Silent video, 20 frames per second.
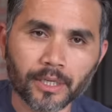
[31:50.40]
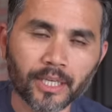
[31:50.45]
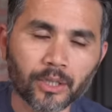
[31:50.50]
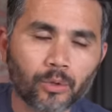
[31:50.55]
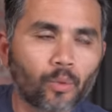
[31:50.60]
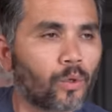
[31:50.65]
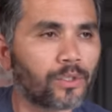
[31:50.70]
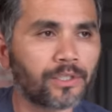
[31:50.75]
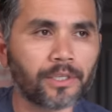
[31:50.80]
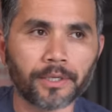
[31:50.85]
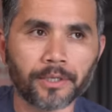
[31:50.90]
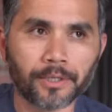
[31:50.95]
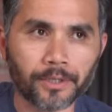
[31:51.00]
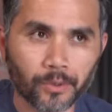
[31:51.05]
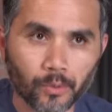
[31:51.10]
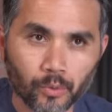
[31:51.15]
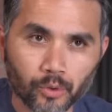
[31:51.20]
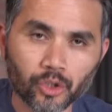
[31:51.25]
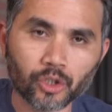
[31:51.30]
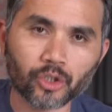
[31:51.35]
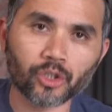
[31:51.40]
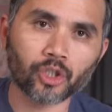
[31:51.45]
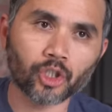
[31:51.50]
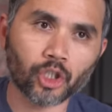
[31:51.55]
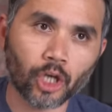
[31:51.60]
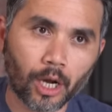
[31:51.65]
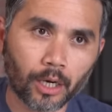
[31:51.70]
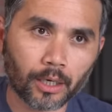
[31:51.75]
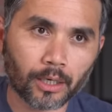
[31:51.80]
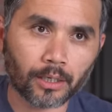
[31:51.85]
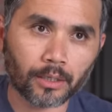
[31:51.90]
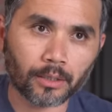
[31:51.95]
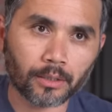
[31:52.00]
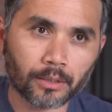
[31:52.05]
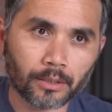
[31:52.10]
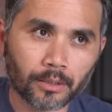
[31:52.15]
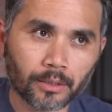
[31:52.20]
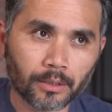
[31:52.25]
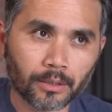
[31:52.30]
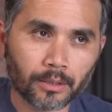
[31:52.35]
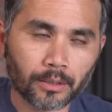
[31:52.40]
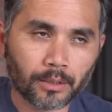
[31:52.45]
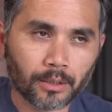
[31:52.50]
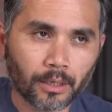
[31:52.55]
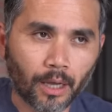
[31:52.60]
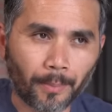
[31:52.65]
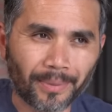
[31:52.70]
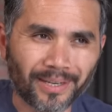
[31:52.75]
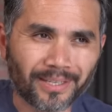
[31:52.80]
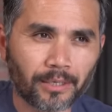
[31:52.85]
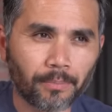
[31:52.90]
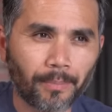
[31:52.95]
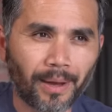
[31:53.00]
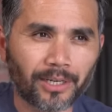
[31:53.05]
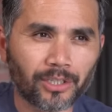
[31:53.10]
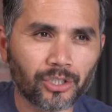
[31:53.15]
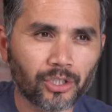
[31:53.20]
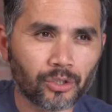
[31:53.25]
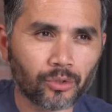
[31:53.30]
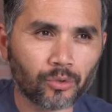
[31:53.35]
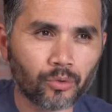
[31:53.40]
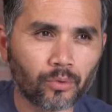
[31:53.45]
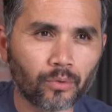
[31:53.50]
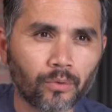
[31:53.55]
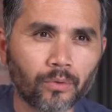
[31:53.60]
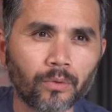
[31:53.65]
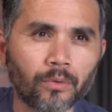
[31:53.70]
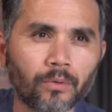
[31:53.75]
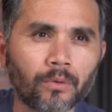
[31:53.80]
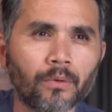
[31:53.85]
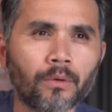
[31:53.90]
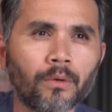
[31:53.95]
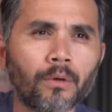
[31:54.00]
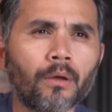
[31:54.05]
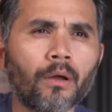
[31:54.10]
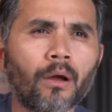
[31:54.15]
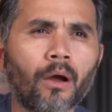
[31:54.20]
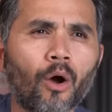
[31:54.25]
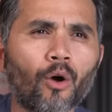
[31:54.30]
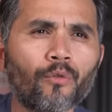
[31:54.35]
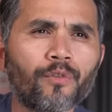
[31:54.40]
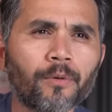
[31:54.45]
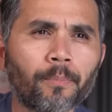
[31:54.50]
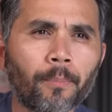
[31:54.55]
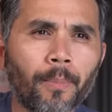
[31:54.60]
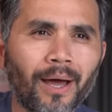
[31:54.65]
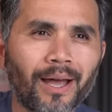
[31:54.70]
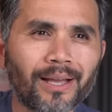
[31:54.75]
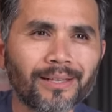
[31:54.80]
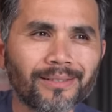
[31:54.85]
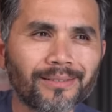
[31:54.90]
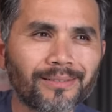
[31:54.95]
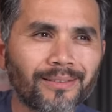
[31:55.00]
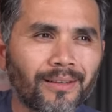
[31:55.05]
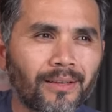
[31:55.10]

It was a huge shock. I mean, he managed to overpass